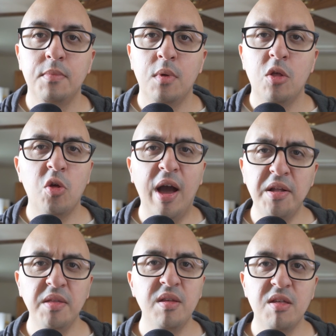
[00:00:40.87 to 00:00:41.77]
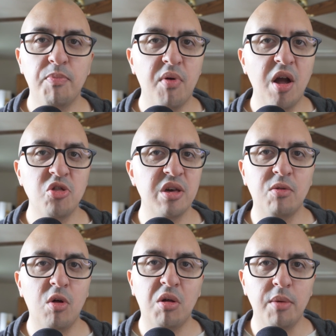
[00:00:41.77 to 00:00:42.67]
So how did this project
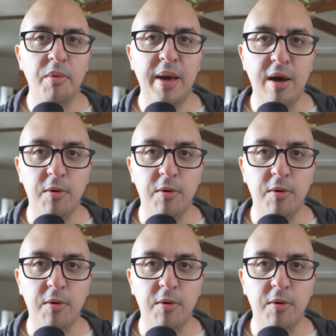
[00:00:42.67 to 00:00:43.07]
all come about?